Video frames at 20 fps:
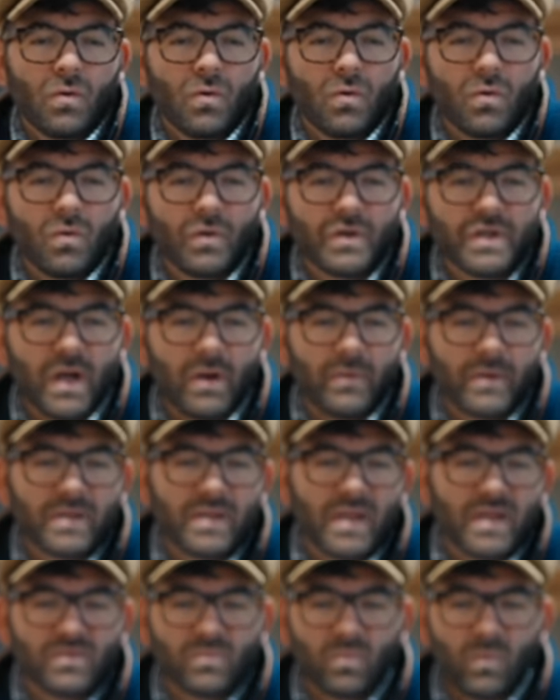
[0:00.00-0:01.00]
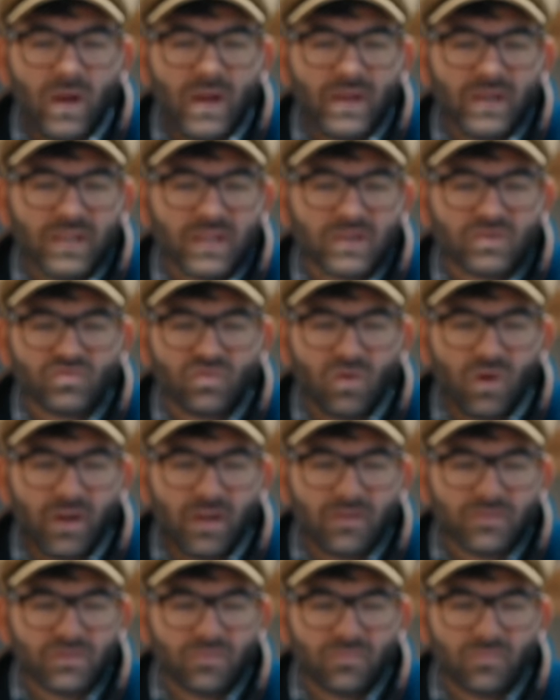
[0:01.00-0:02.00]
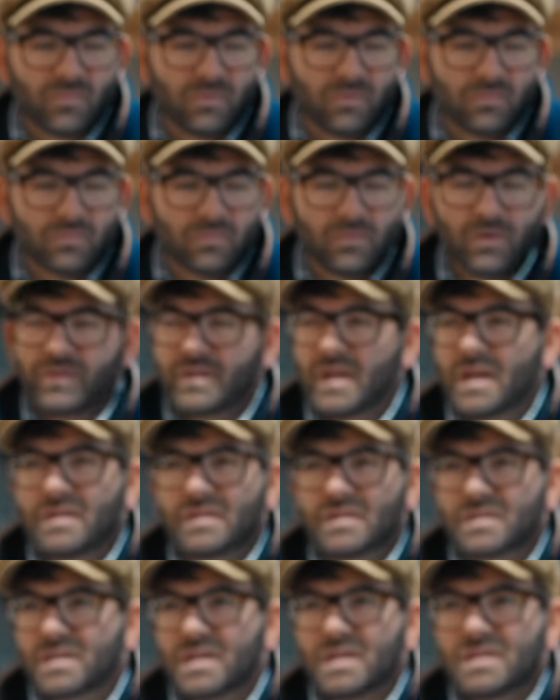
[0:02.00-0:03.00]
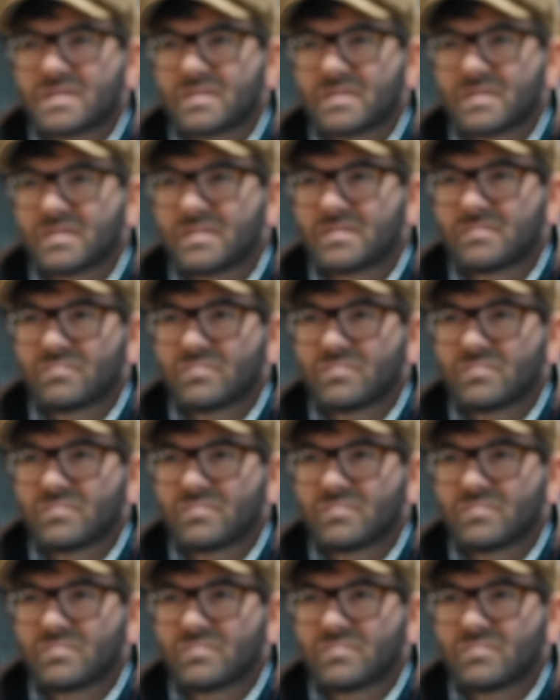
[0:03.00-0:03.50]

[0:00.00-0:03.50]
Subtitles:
or you know, it gets wet and it gets dried out, so, well, at the end of the season,